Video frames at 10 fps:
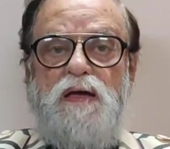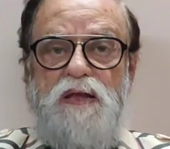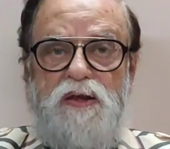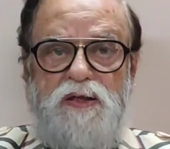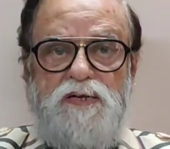
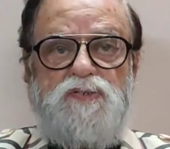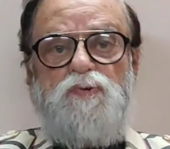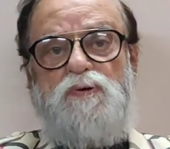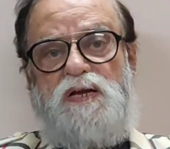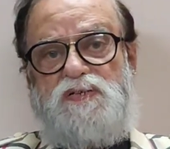Indian
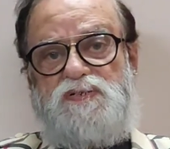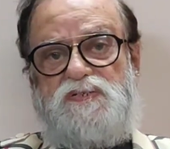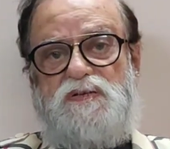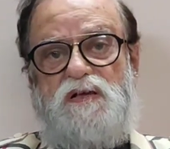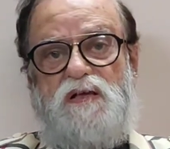
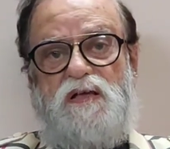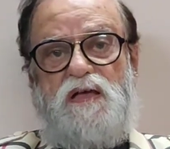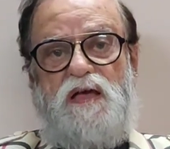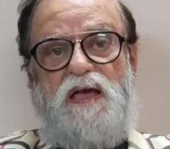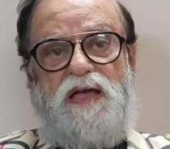students
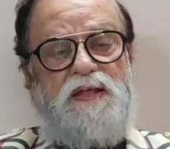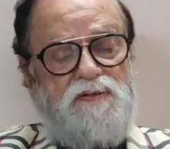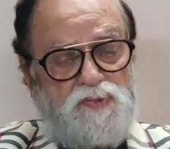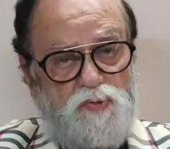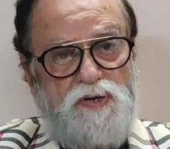and
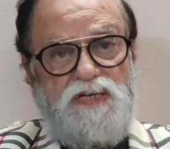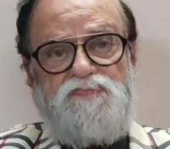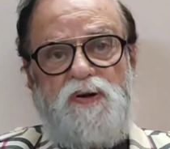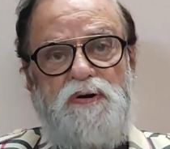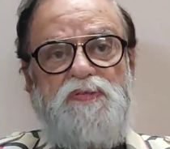
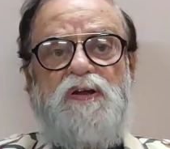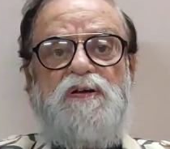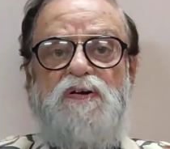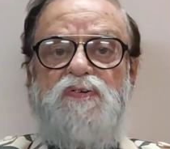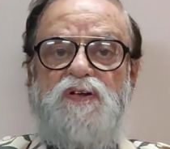students from other
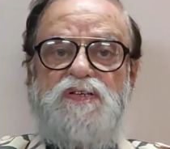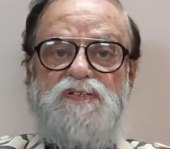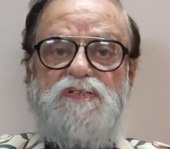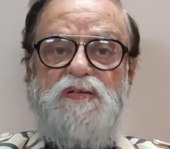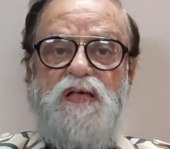
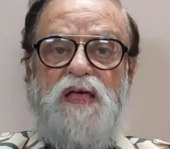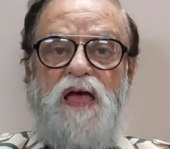countries